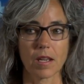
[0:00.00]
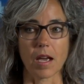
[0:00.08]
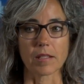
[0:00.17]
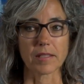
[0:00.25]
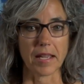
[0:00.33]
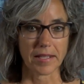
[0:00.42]

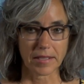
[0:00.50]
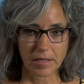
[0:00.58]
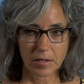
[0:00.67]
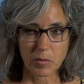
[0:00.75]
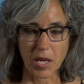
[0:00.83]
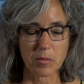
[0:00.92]

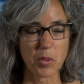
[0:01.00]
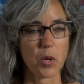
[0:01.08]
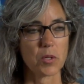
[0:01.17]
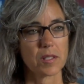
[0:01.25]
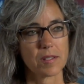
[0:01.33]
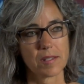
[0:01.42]
Unlike my
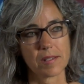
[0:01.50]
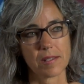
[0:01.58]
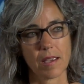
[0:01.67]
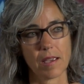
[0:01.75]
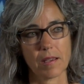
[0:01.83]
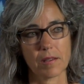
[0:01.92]
opponent's
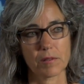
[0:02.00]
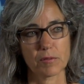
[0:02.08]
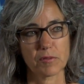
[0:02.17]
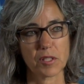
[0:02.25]
uh,